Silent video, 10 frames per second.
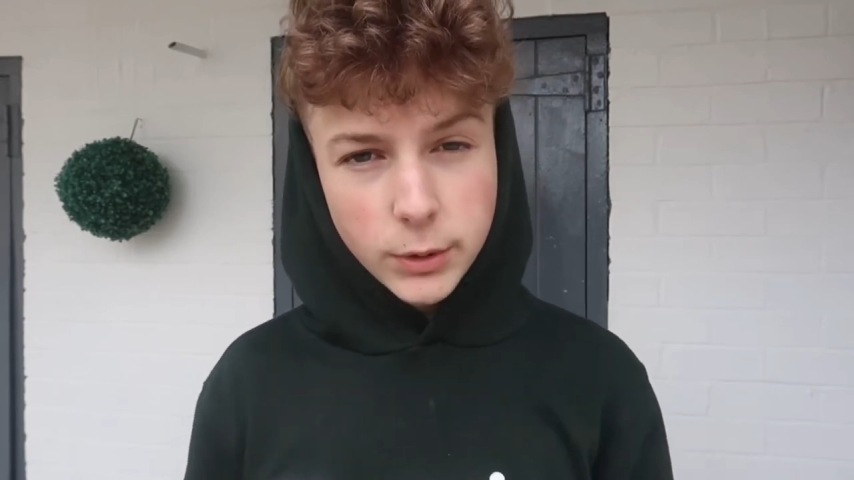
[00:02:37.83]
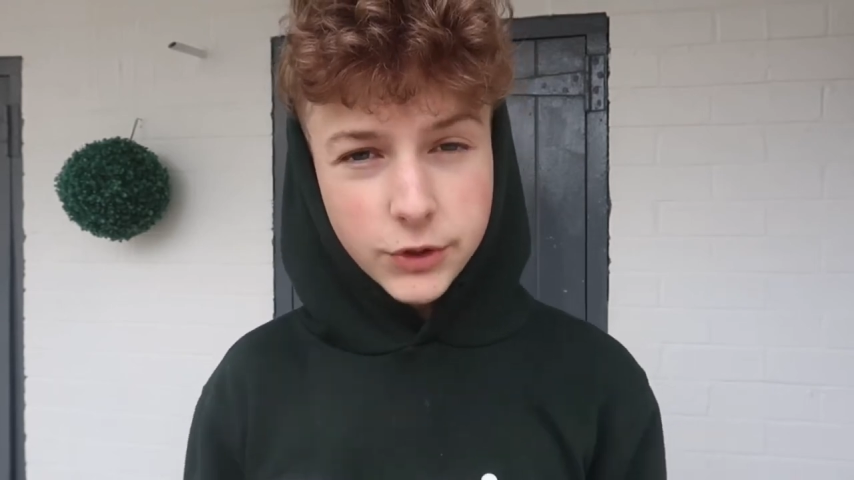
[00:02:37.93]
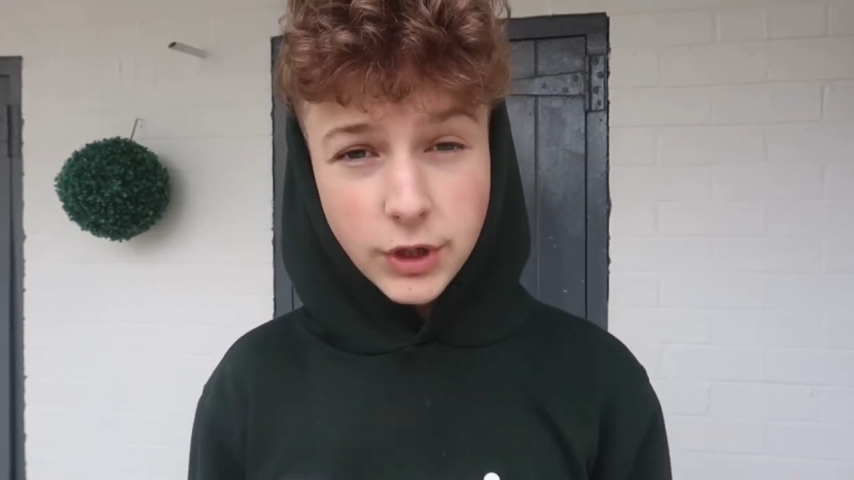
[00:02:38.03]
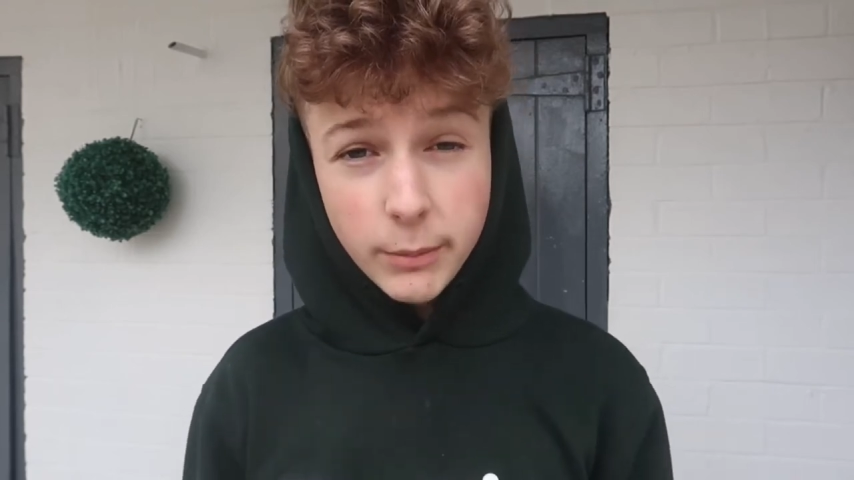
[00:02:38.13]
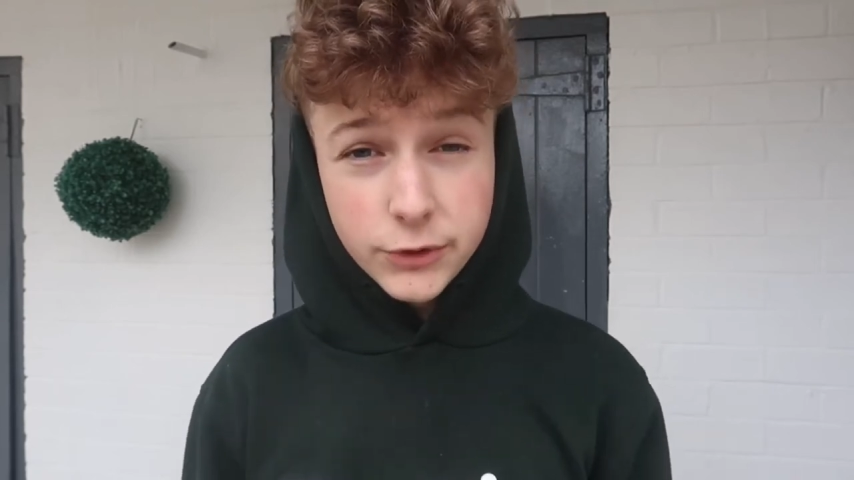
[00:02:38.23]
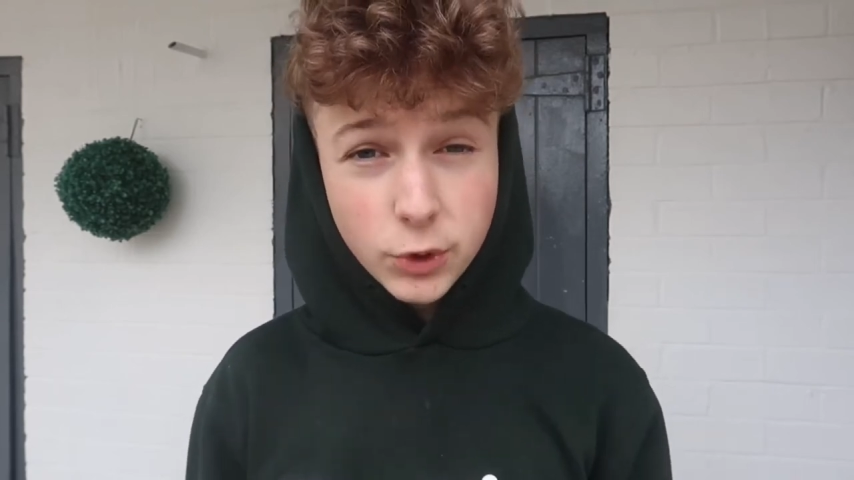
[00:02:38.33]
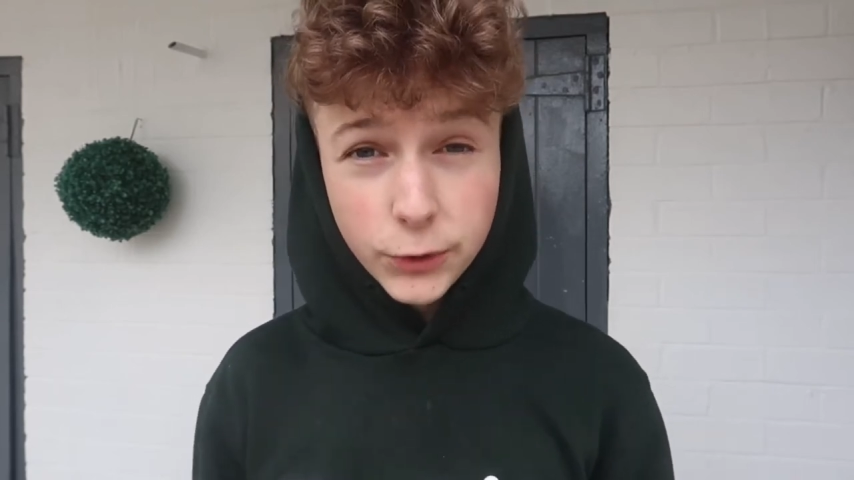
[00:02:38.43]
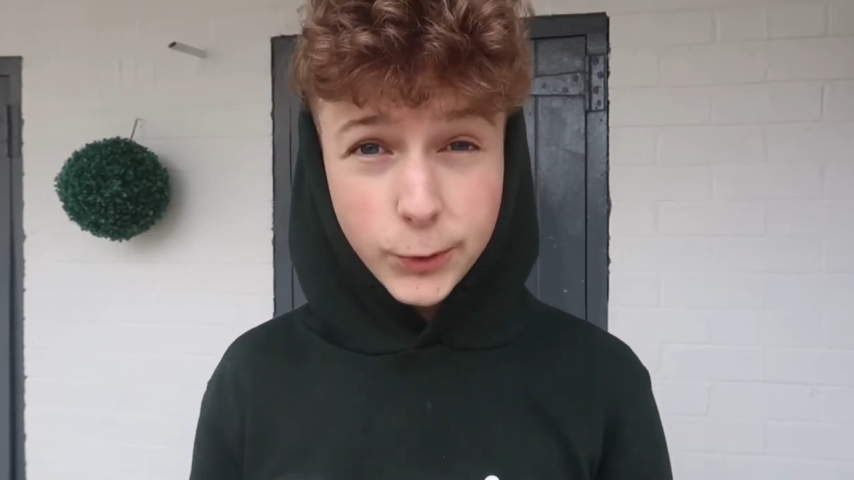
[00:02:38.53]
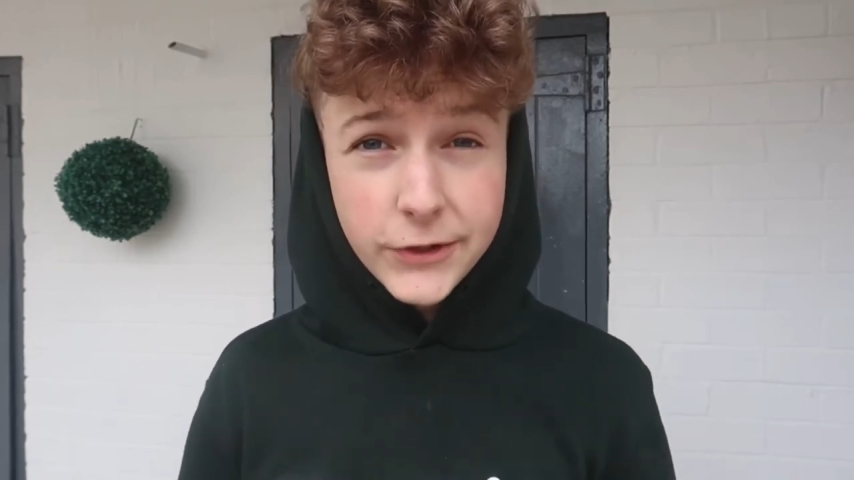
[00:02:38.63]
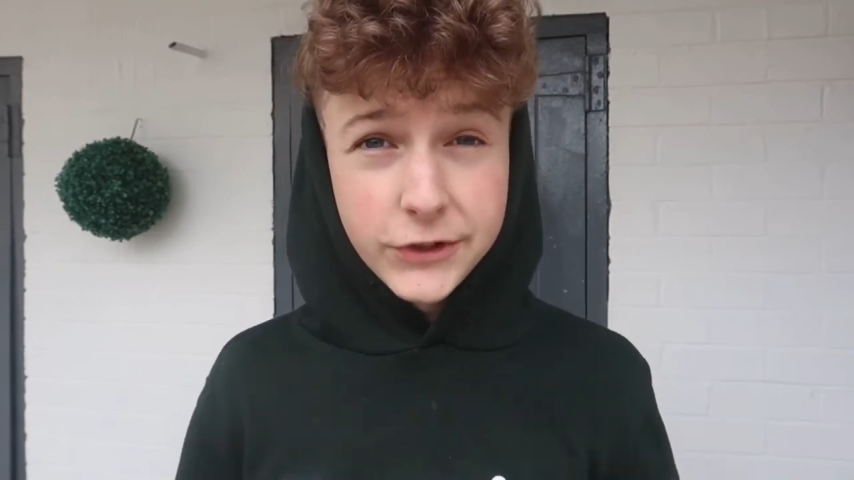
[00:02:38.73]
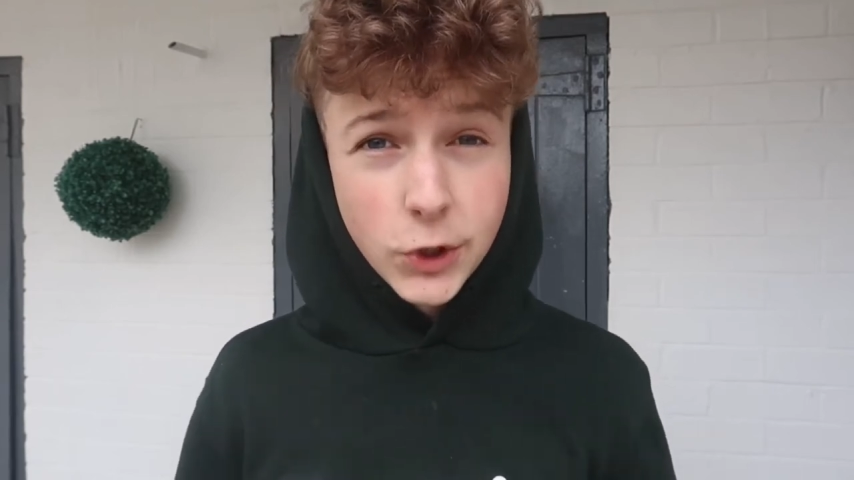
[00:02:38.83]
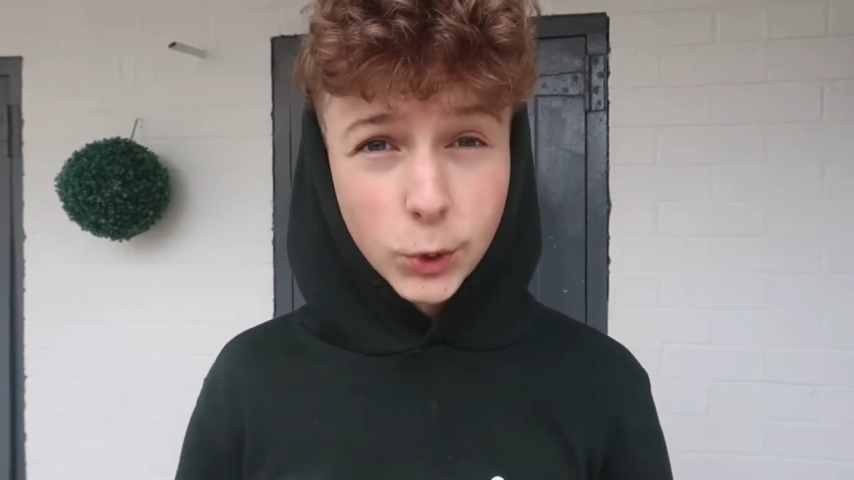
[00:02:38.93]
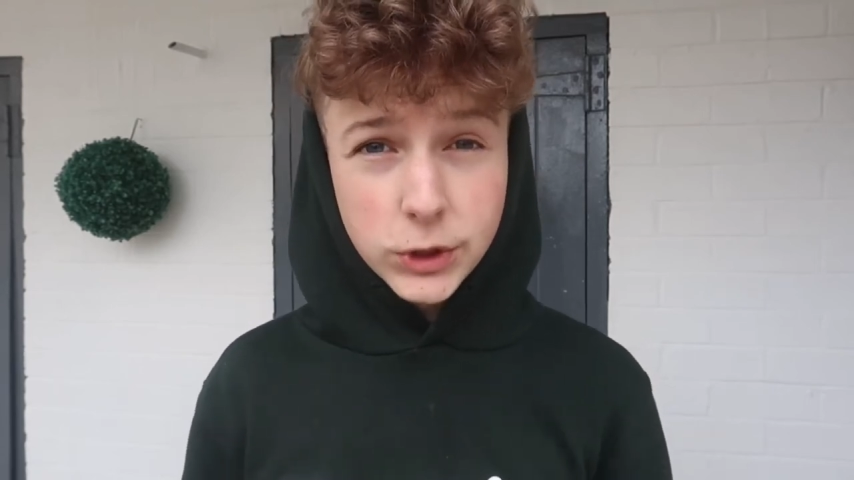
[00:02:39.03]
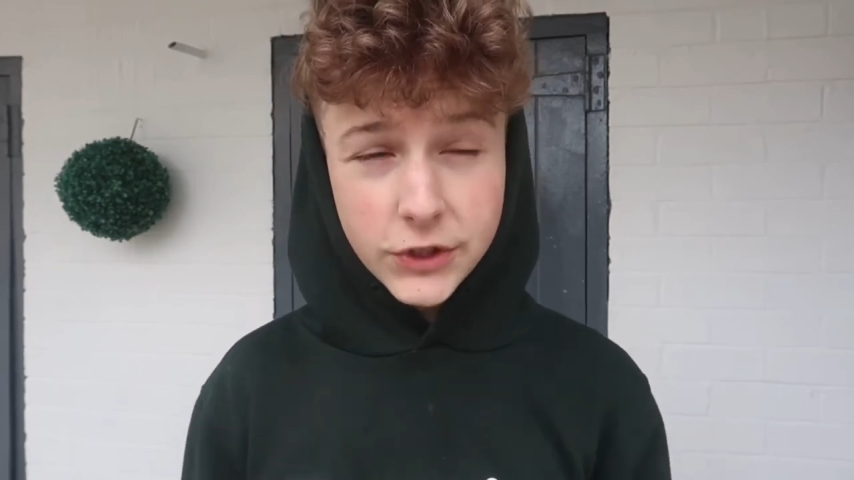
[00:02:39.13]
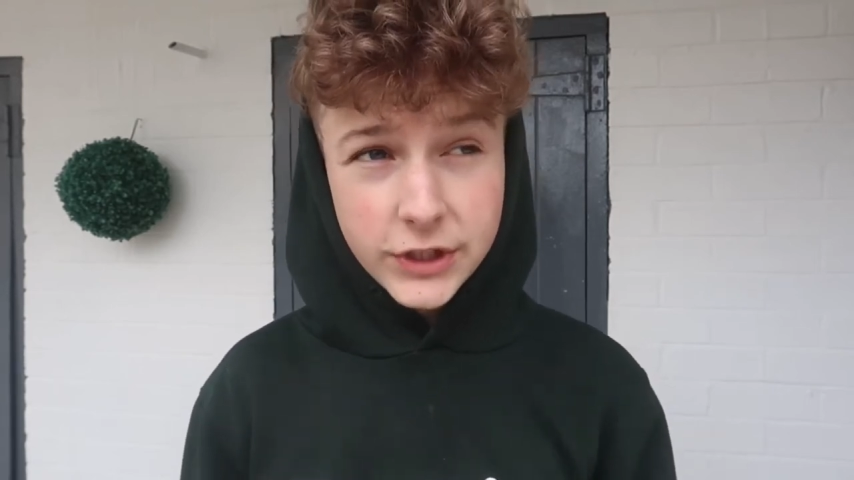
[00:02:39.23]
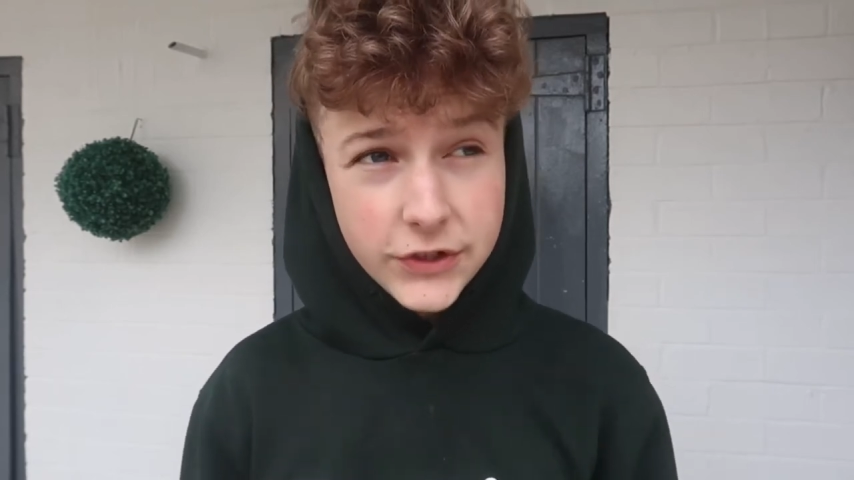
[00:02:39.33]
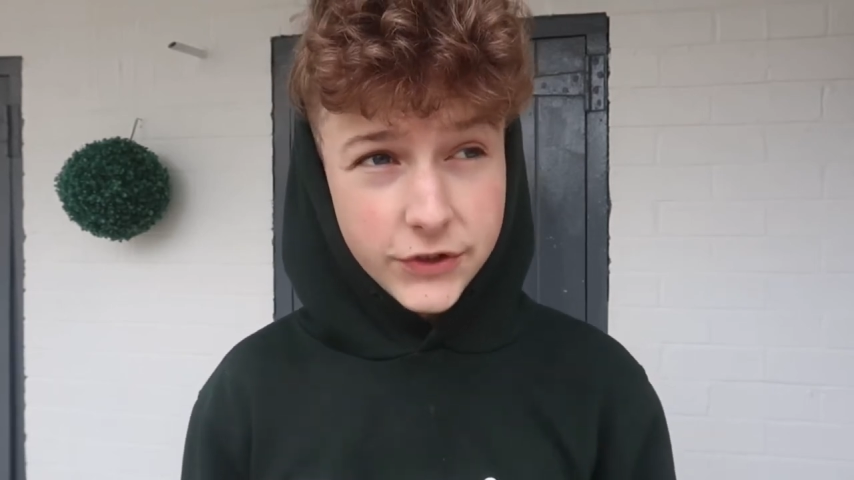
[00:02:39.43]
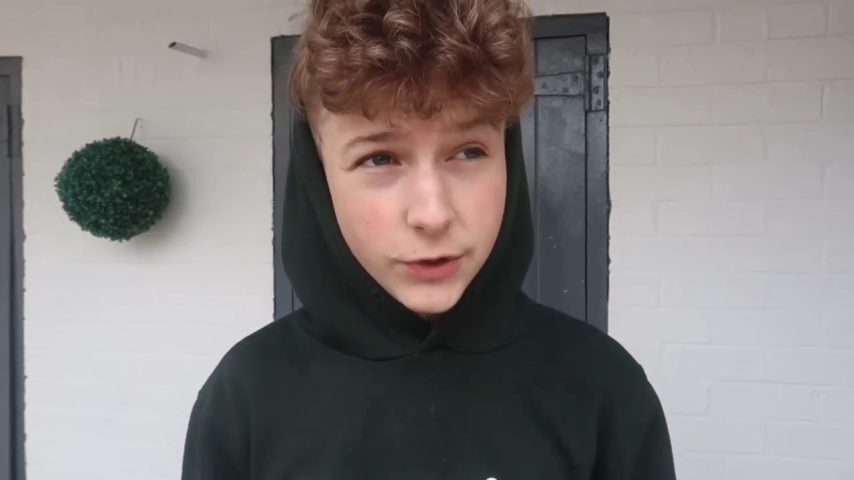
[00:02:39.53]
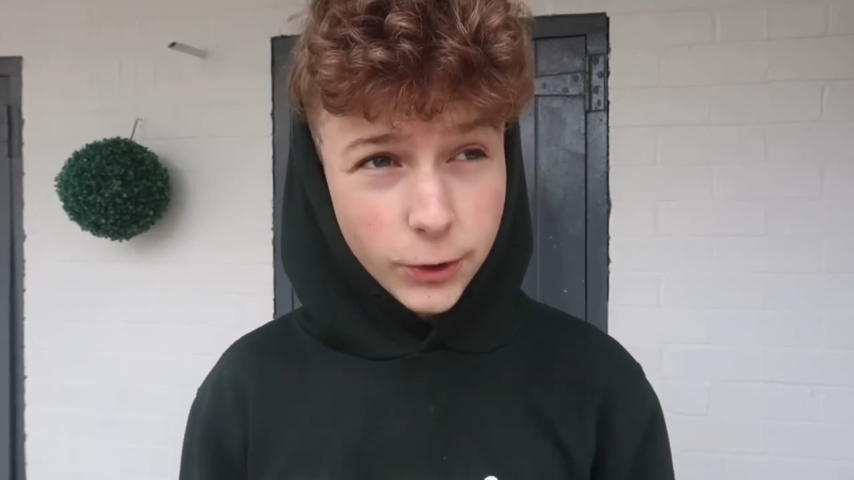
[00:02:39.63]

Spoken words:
Lewis Graben scored 20 goals last season